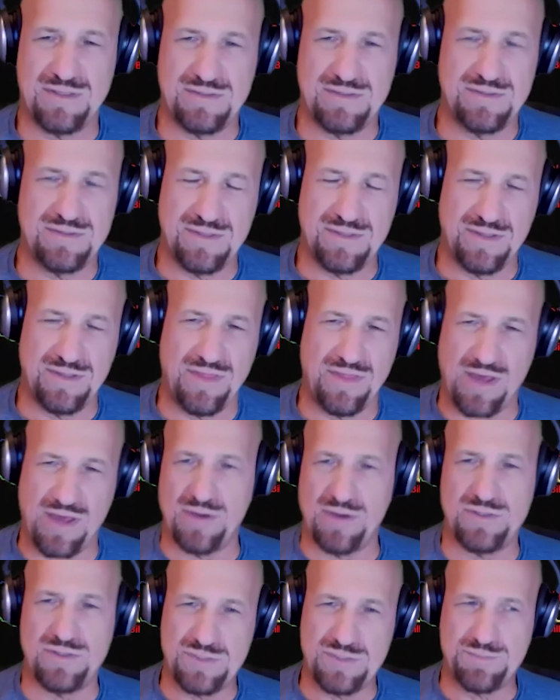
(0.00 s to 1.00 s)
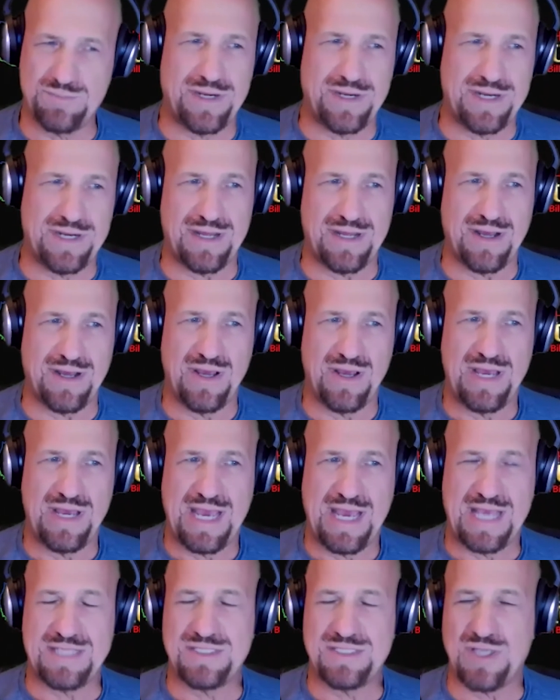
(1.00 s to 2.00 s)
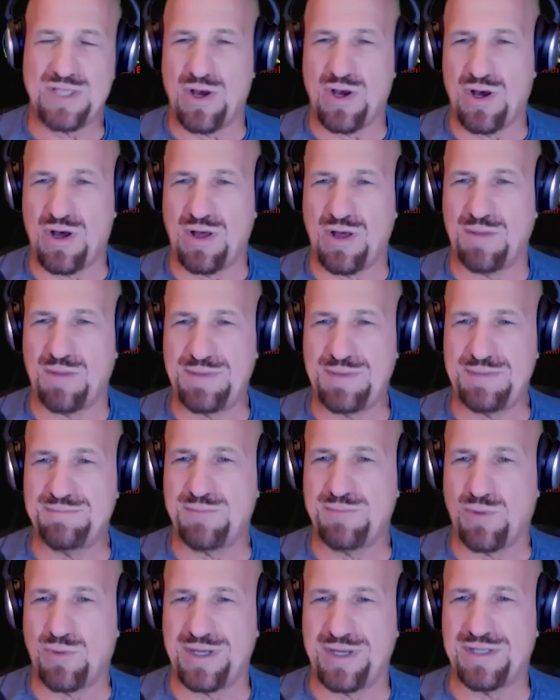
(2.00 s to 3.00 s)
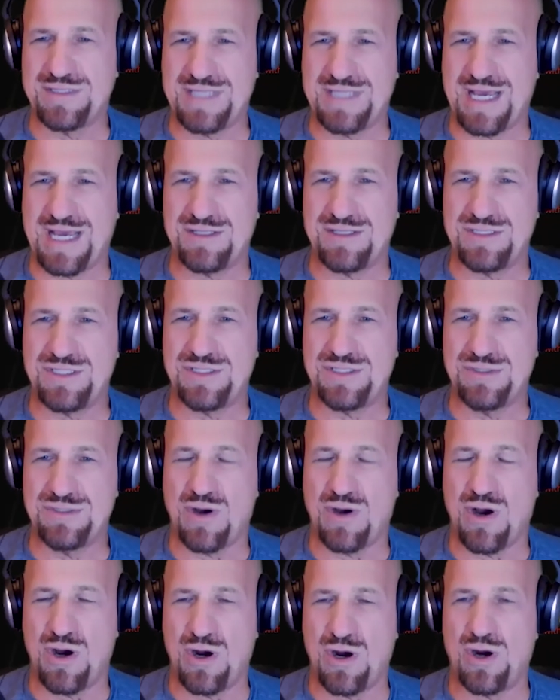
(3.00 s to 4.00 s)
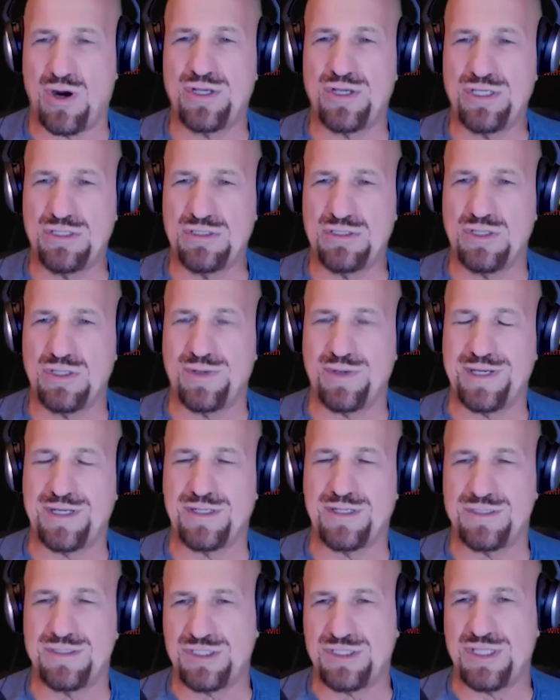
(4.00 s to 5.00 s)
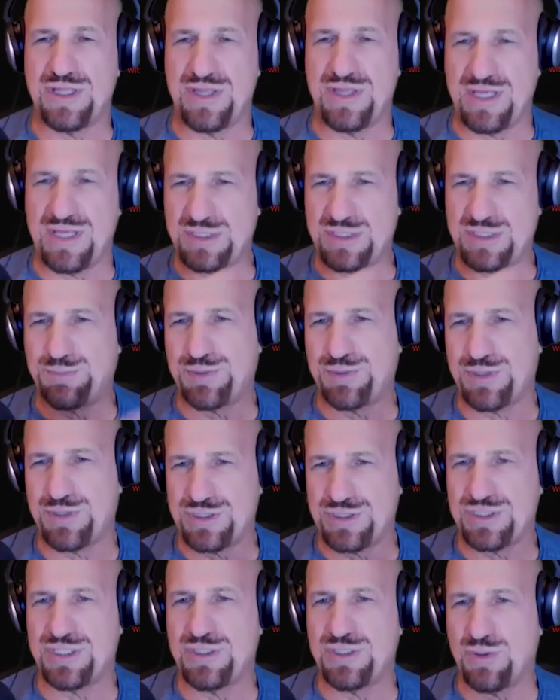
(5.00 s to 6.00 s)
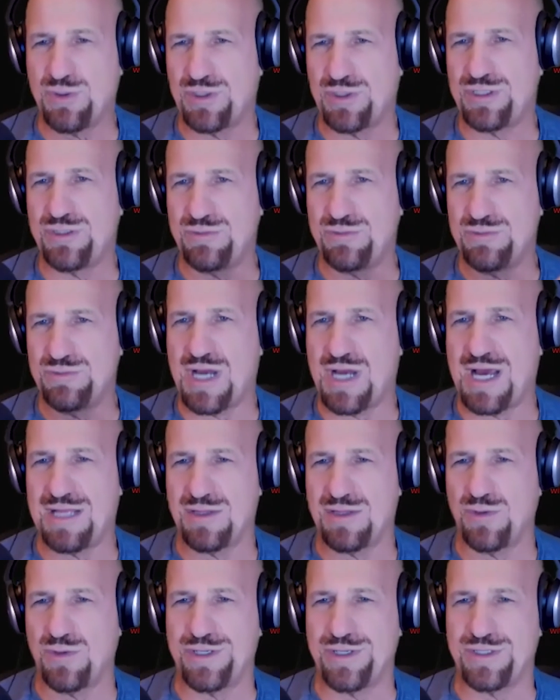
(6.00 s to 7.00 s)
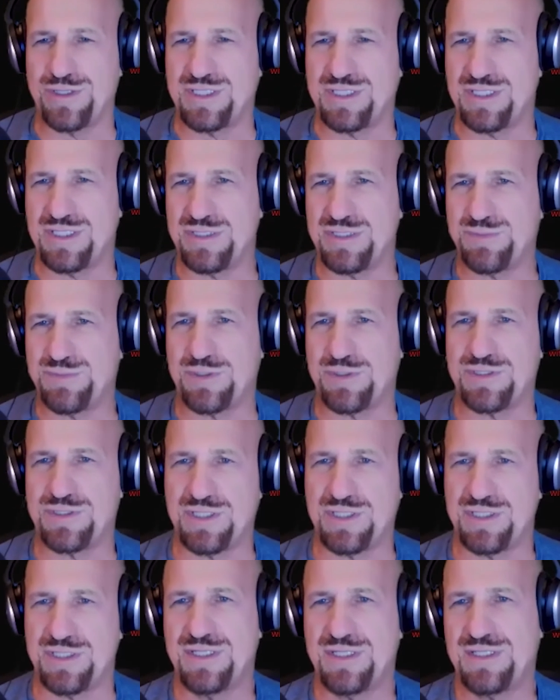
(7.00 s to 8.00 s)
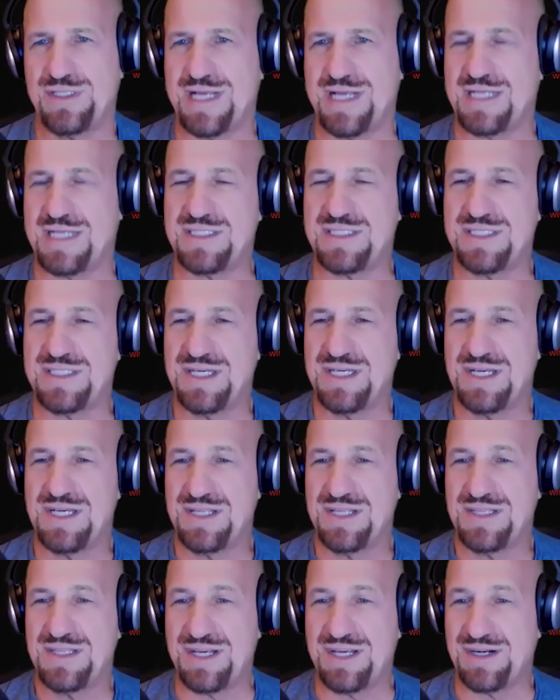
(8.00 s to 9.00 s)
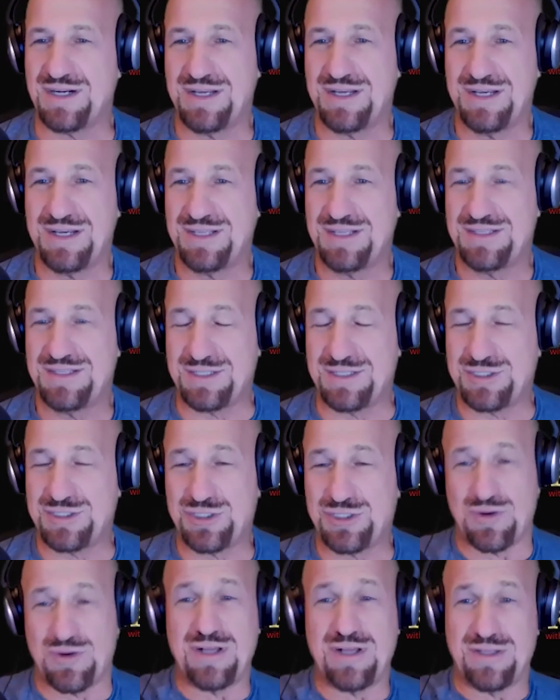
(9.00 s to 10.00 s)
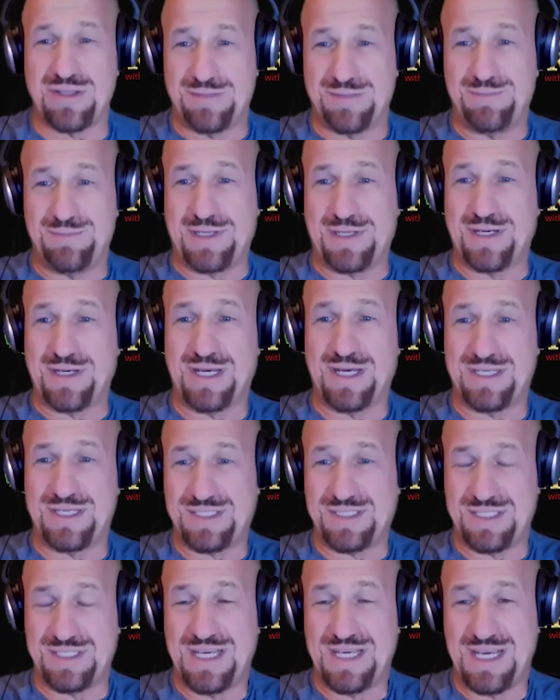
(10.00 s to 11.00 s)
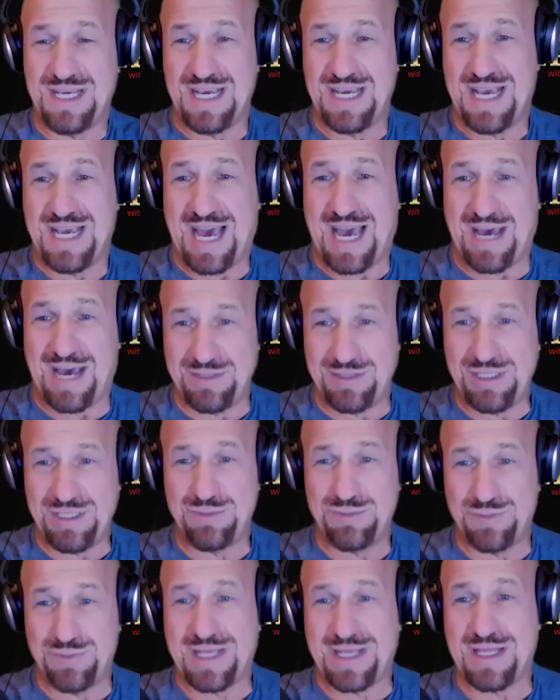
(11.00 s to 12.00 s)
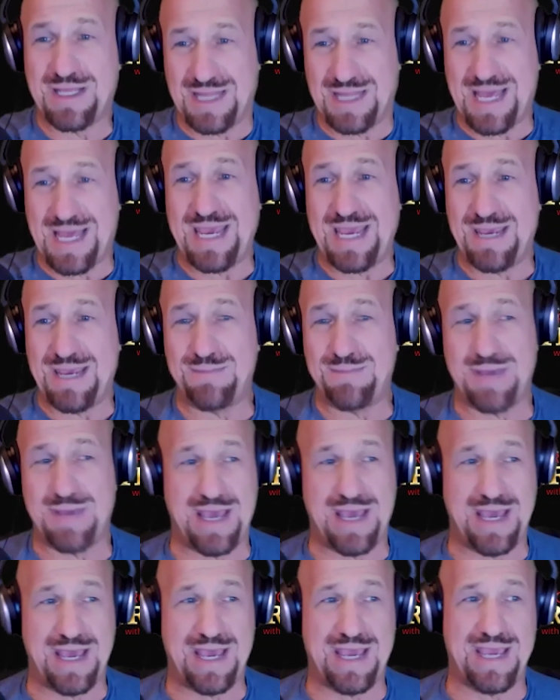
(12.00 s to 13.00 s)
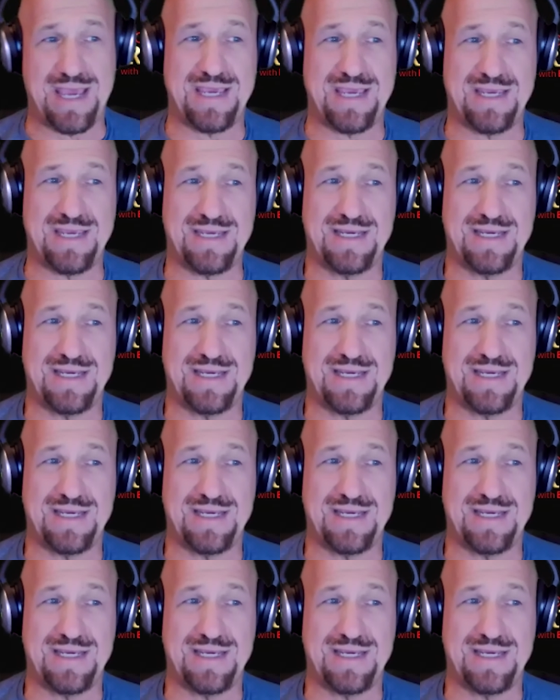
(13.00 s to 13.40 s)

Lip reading: those brand has all been boiled down to, are you loyal to this person or are you not loyal to this person? That's they're struggling because how do you reclaim a